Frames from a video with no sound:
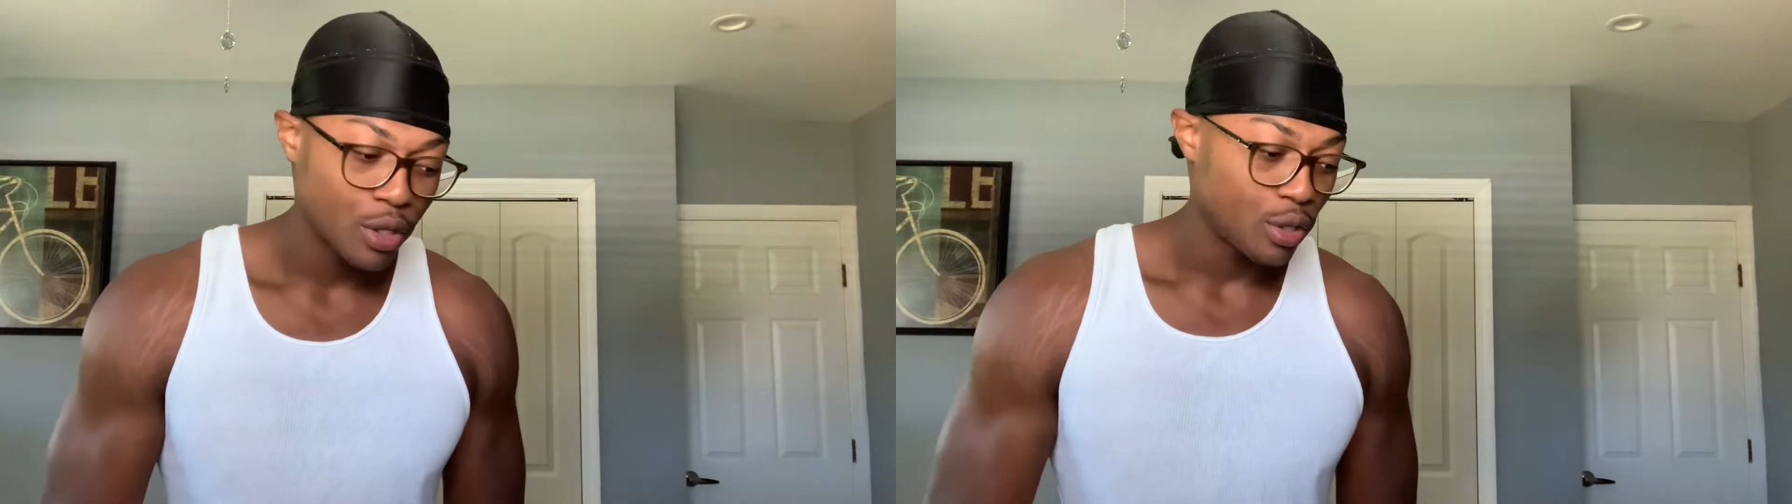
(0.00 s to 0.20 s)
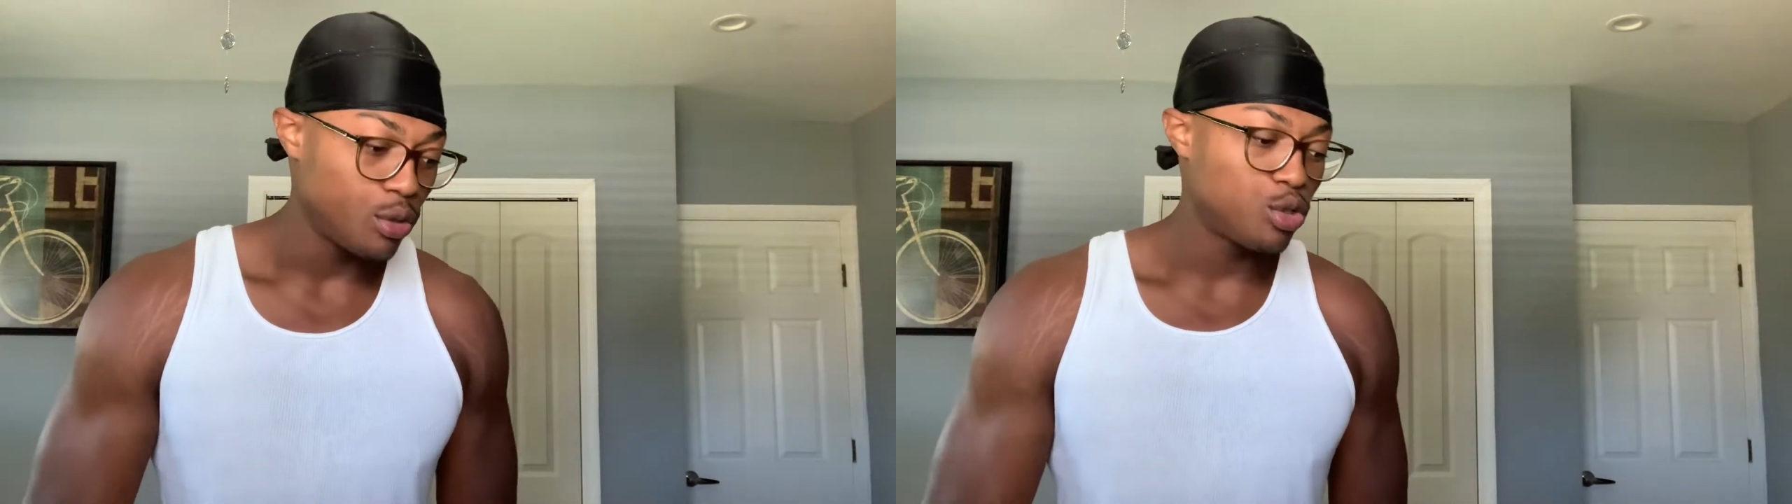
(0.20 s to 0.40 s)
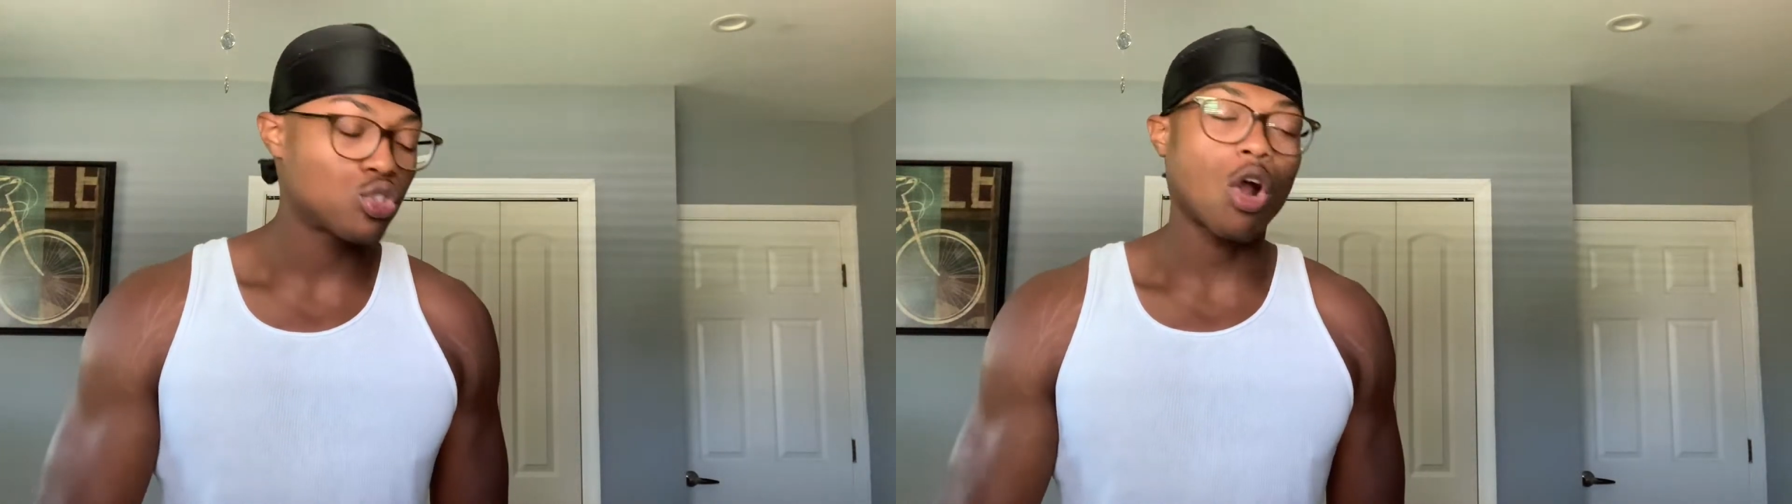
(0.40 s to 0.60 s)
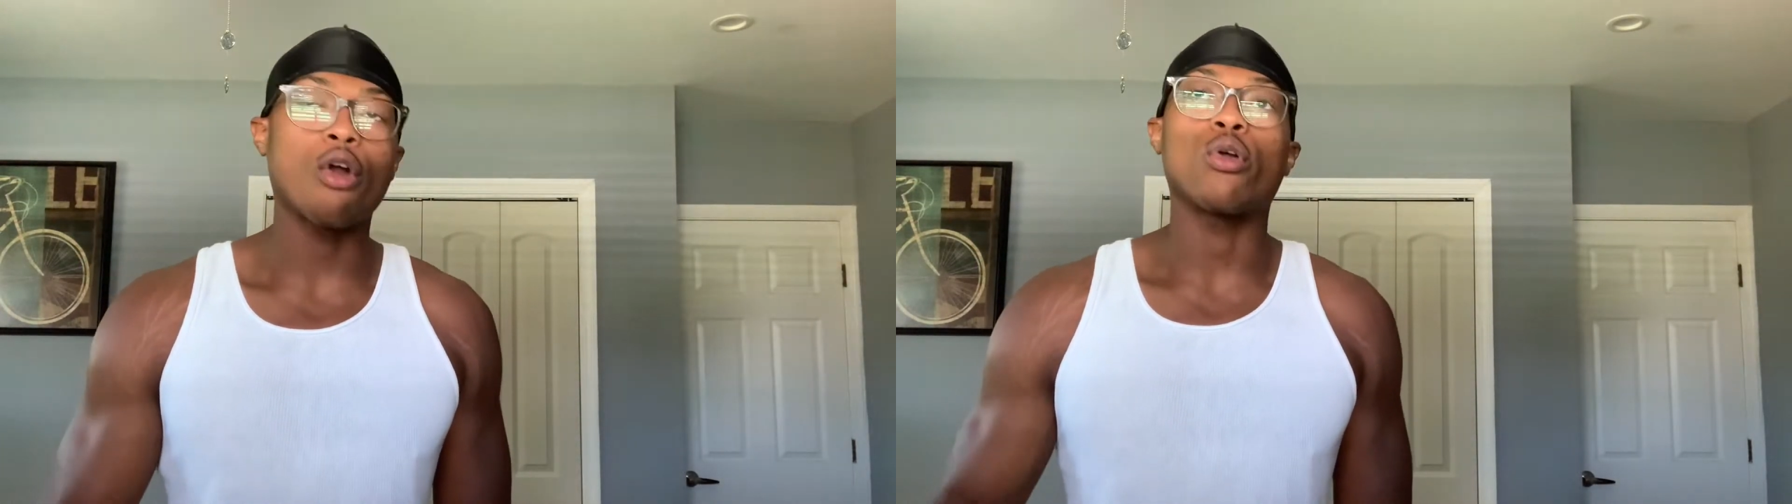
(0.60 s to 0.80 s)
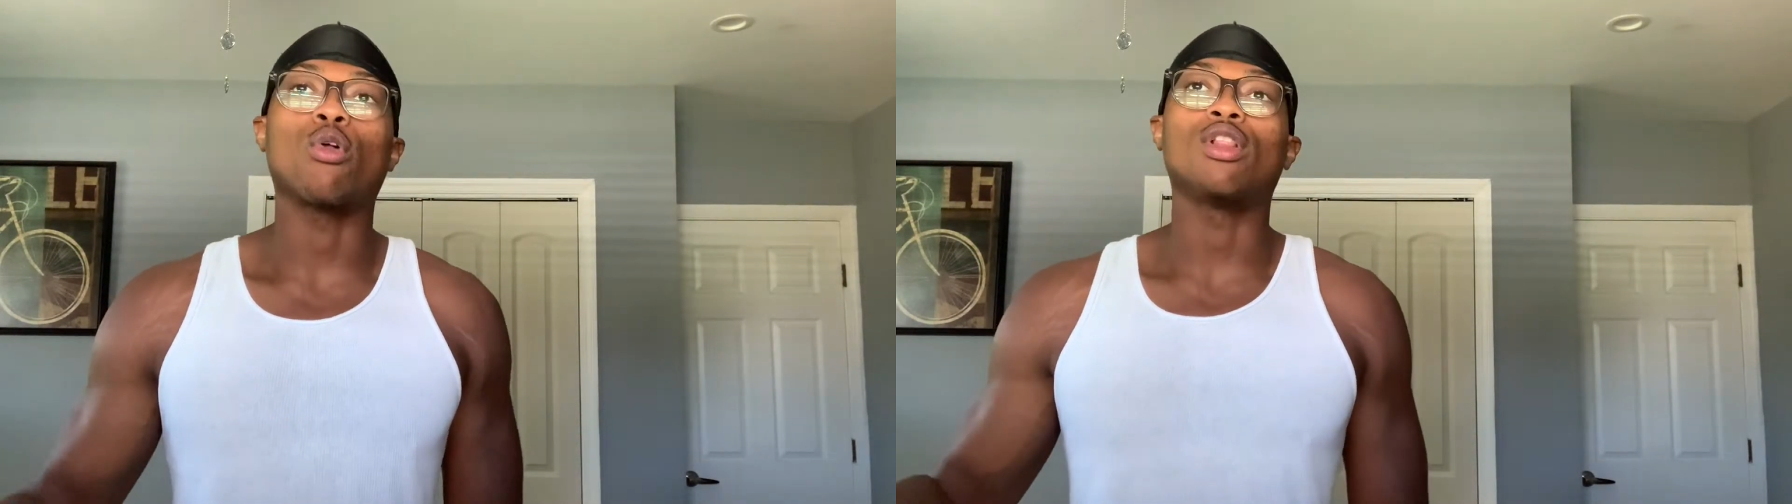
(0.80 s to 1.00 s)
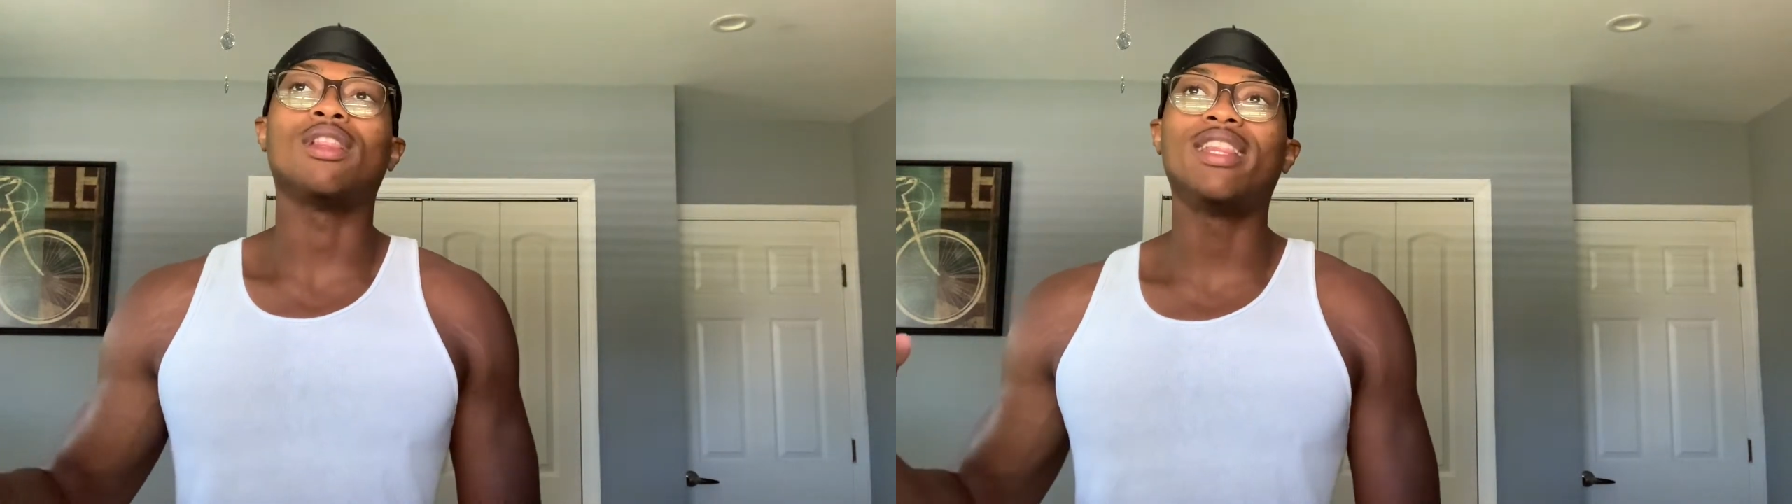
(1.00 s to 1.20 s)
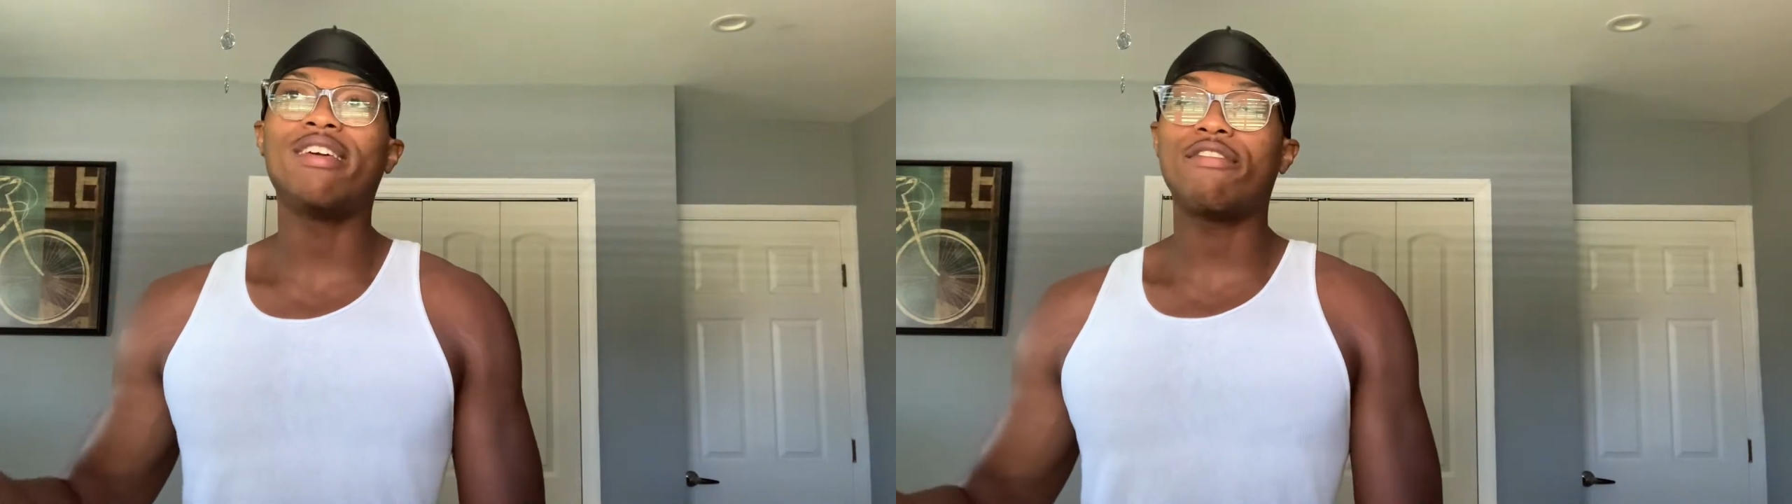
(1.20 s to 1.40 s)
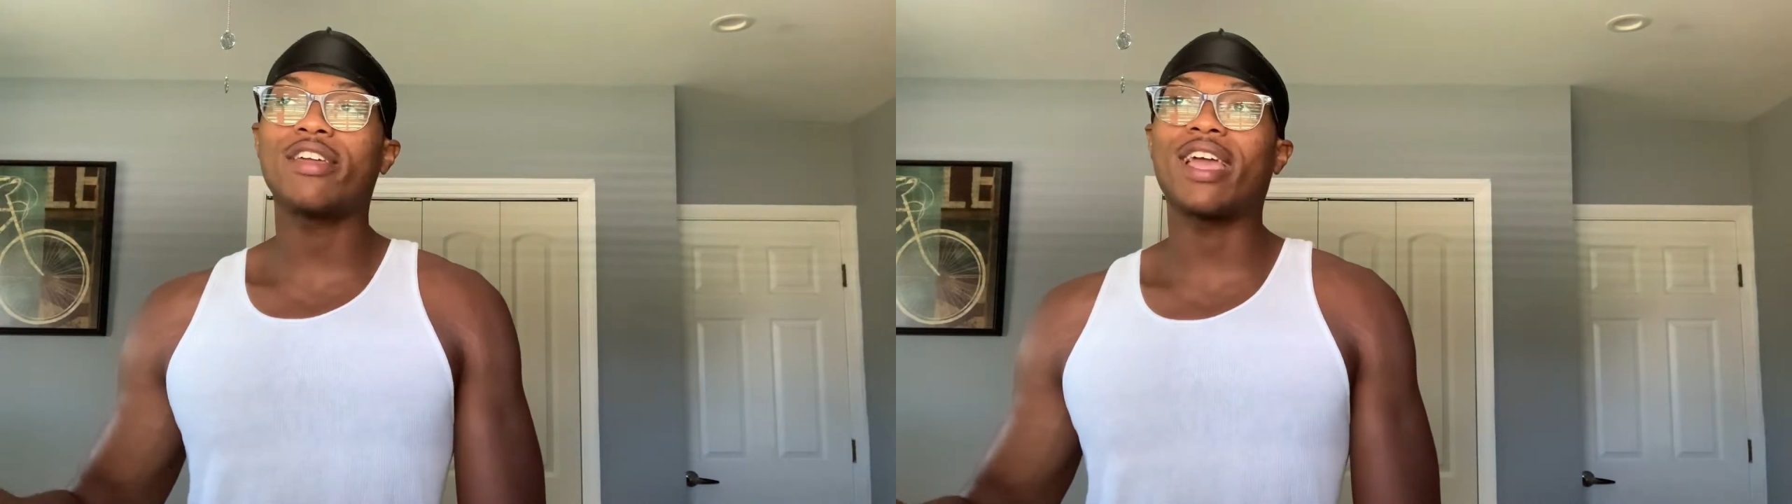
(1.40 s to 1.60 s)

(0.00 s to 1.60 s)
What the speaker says: You start living